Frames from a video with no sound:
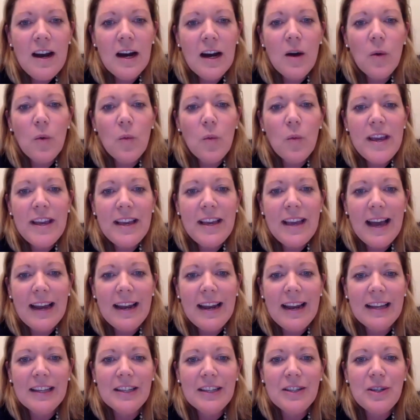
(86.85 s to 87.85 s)
we get
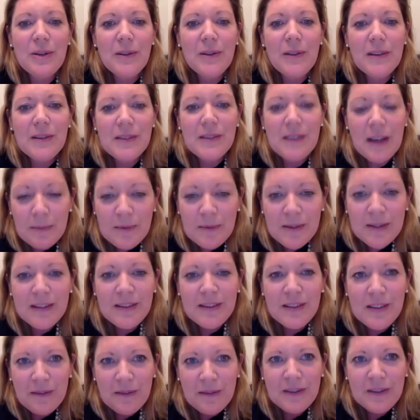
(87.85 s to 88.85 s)
into the
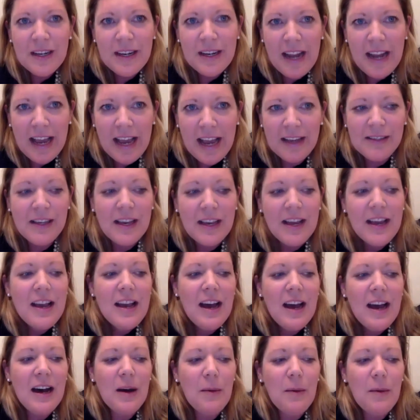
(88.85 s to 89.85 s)
substance of today's
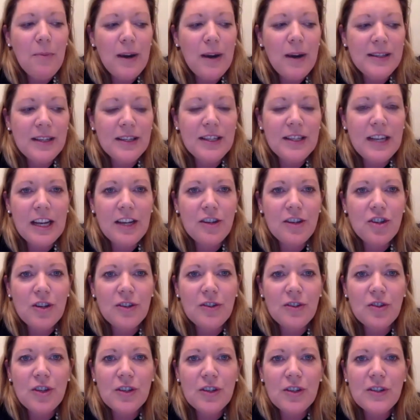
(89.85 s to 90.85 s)

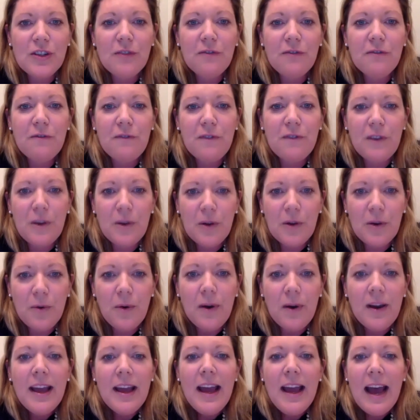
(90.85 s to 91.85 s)
presentation, just a
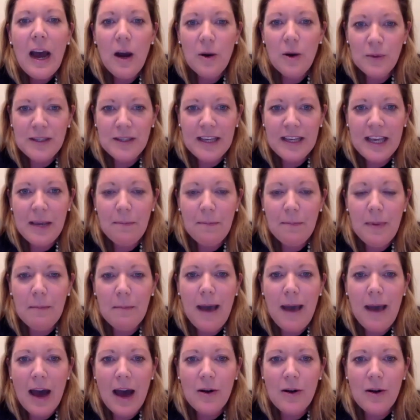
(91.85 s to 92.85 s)
few housekeeping
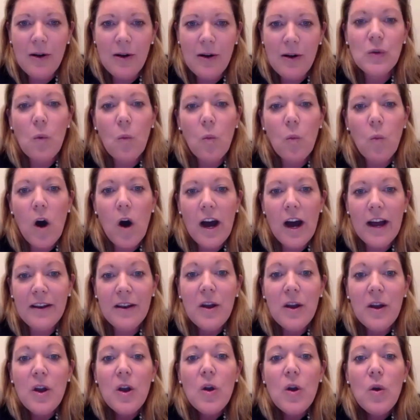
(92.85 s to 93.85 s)
matters.
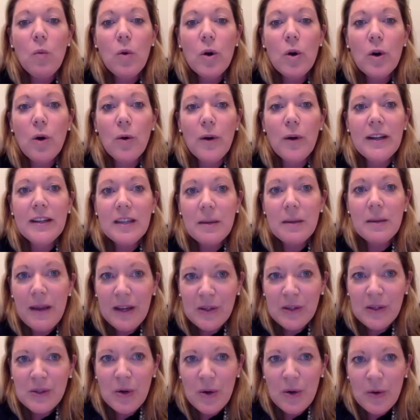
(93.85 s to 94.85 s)
One, we're going to
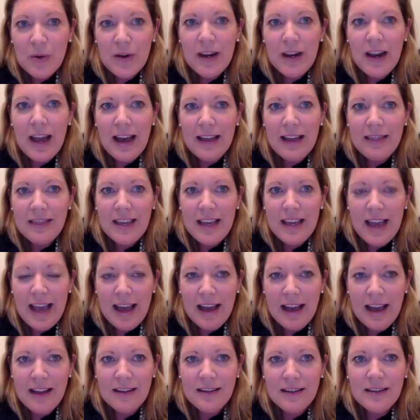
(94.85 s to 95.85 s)
make certain at the
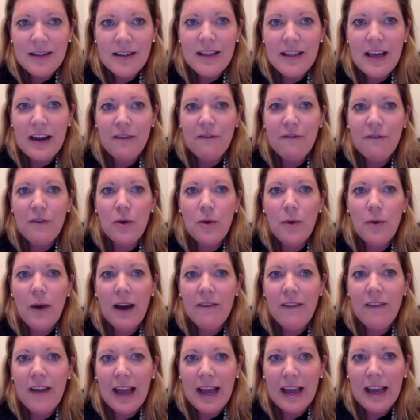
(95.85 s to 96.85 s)
end that if you
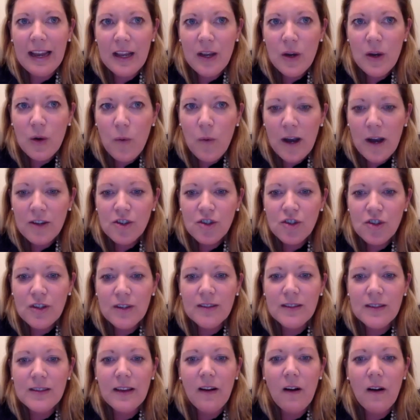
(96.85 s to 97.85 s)
have any
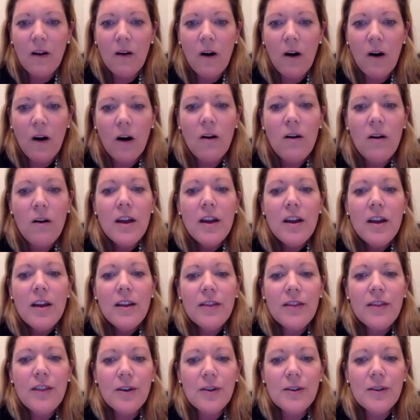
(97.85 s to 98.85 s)
questions at all,
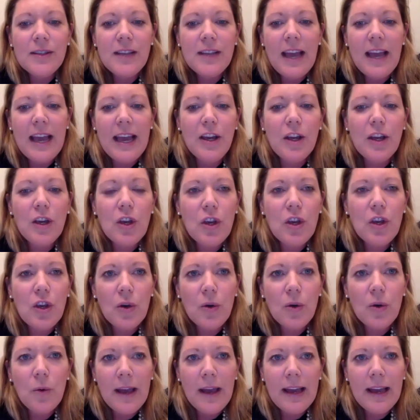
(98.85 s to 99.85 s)
there's a
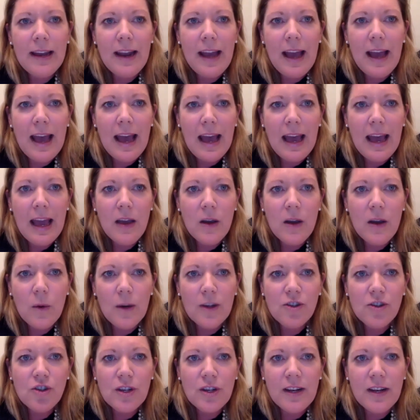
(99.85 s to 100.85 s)
Q&A, a
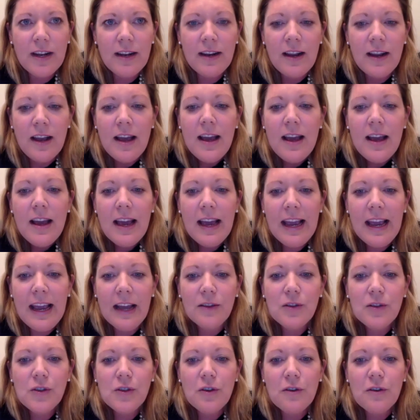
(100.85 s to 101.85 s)
question and
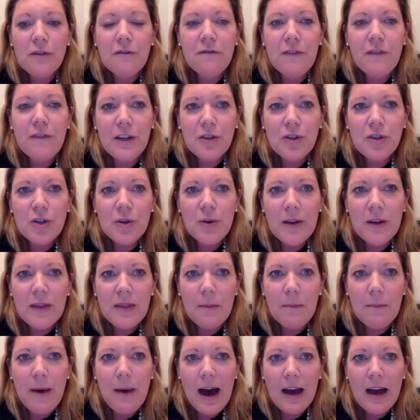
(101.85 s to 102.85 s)
answer feature at
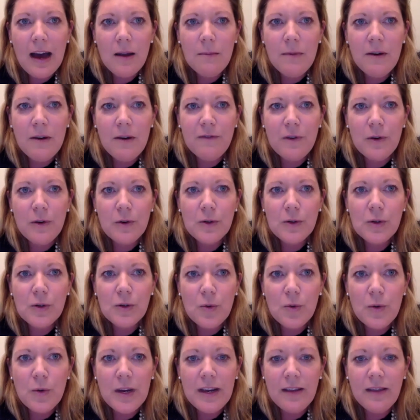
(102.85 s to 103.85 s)
the bottom of your
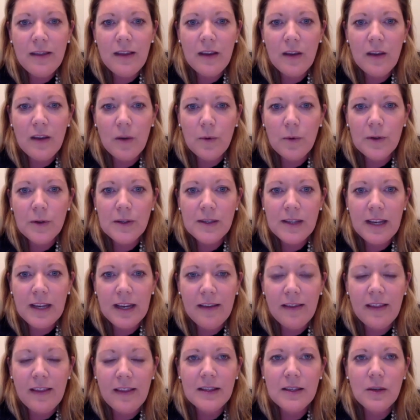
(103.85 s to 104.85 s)
screen that you will see,
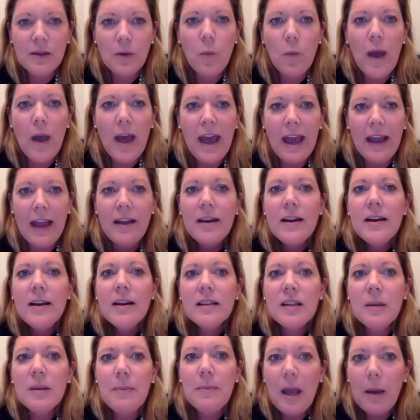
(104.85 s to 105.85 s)
and that's a way
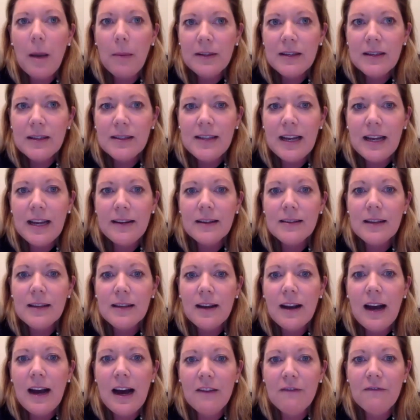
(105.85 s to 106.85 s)
to be able to send us a
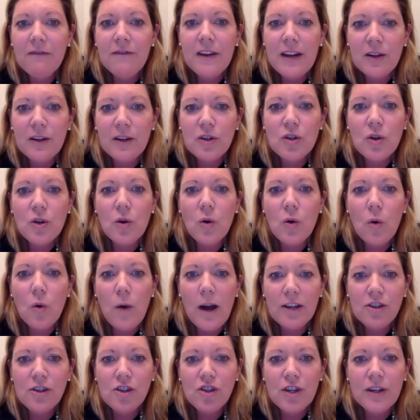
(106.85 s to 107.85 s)
confidential
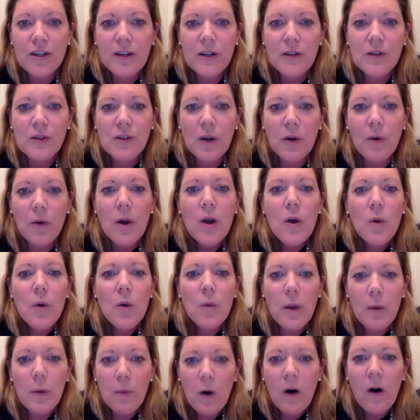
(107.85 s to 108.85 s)
question. And so
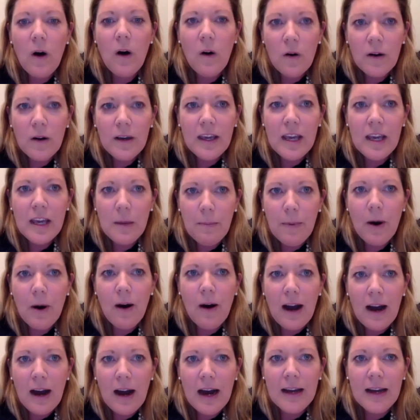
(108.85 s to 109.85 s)
we will all keep
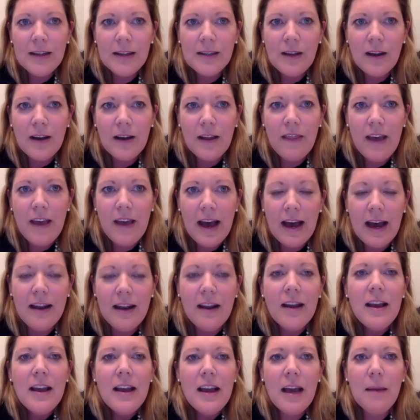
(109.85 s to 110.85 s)
our eyes on that
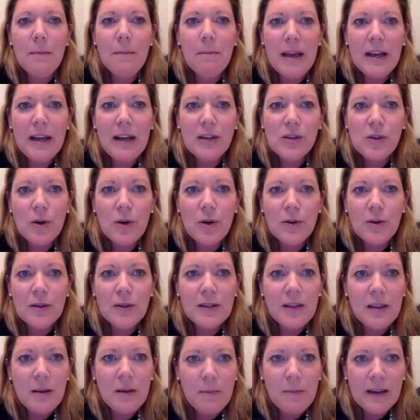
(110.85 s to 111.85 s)
and make certain
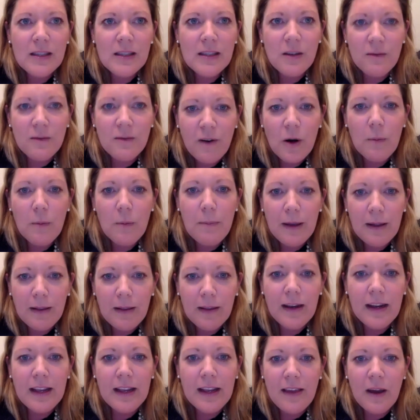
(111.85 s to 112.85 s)
to the best of our
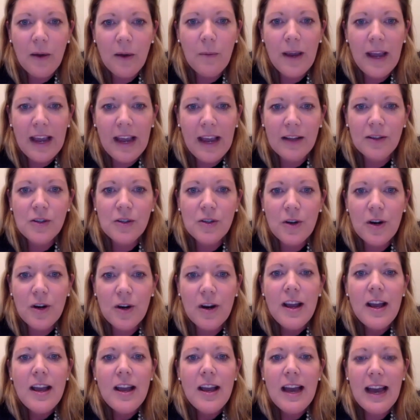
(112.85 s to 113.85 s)
ability that we
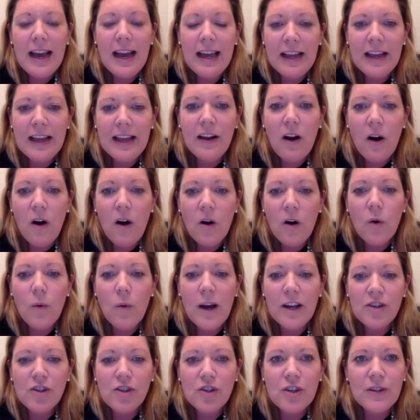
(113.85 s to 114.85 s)
answer any and all
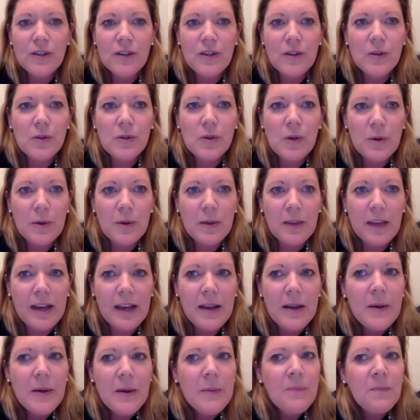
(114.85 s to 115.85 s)
questions. And
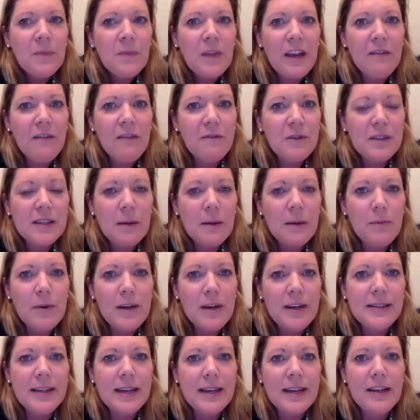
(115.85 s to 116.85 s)
certainly if for some
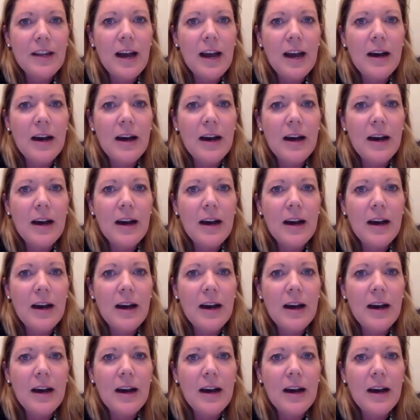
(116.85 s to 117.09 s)
reason